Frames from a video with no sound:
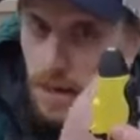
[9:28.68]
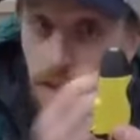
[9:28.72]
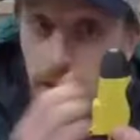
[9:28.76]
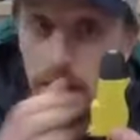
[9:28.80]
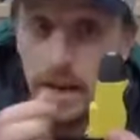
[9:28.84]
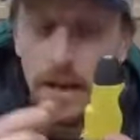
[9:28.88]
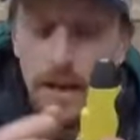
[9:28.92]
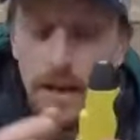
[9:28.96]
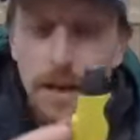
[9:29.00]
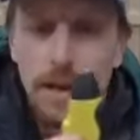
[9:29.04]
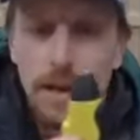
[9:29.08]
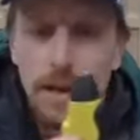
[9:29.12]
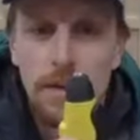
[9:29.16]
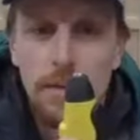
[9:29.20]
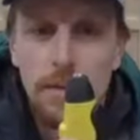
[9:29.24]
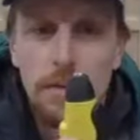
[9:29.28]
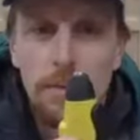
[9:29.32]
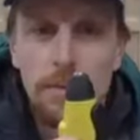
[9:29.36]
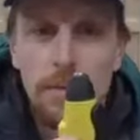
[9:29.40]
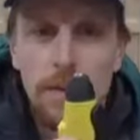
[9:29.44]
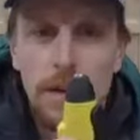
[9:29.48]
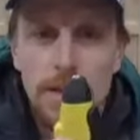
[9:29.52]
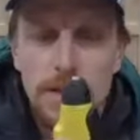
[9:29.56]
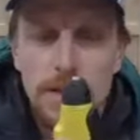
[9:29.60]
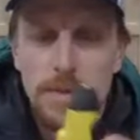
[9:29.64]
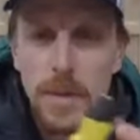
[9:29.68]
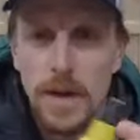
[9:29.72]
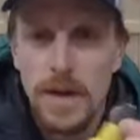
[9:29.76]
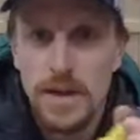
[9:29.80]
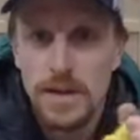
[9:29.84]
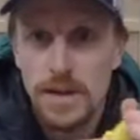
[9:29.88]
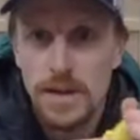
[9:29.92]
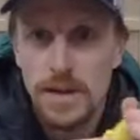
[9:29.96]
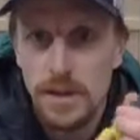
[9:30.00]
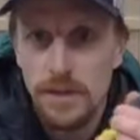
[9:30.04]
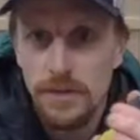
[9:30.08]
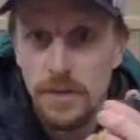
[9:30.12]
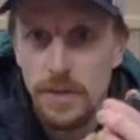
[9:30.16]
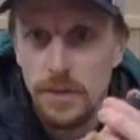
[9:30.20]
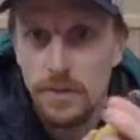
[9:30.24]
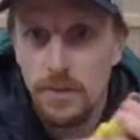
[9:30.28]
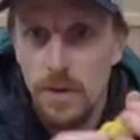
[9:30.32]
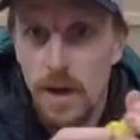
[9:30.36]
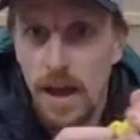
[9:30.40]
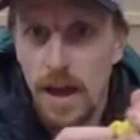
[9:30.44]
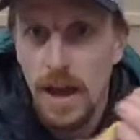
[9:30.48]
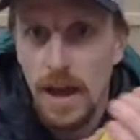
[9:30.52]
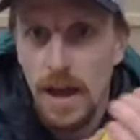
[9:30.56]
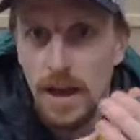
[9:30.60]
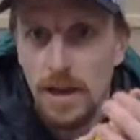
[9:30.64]
um, especially if you
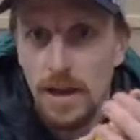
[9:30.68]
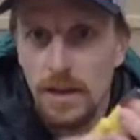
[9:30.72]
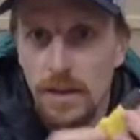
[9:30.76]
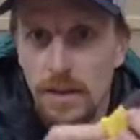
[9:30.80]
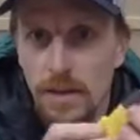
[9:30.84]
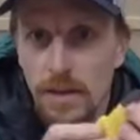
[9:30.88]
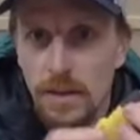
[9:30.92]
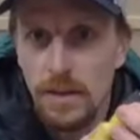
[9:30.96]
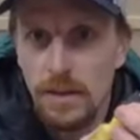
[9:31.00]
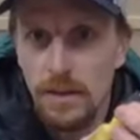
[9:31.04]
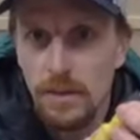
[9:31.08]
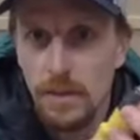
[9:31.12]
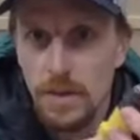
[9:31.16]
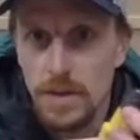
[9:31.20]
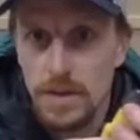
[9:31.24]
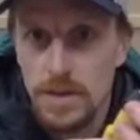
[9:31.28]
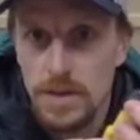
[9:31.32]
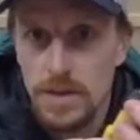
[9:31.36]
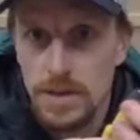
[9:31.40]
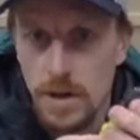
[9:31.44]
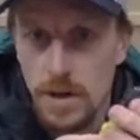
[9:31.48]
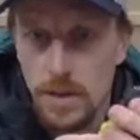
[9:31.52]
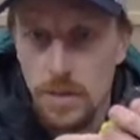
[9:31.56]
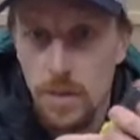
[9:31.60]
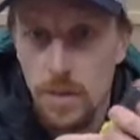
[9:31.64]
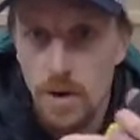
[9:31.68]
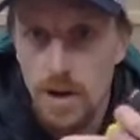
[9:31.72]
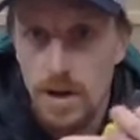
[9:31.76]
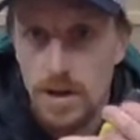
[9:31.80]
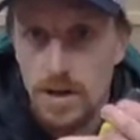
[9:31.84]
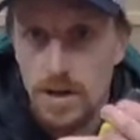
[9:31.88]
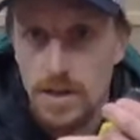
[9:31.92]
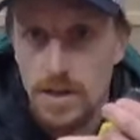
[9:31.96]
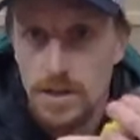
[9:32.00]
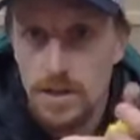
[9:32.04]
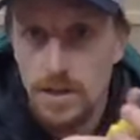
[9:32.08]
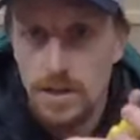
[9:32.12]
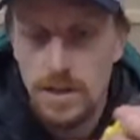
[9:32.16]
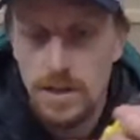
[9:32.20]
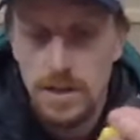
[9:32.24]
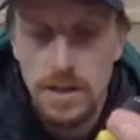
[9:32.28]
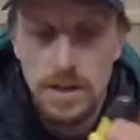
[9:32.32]
ride with snowboarders.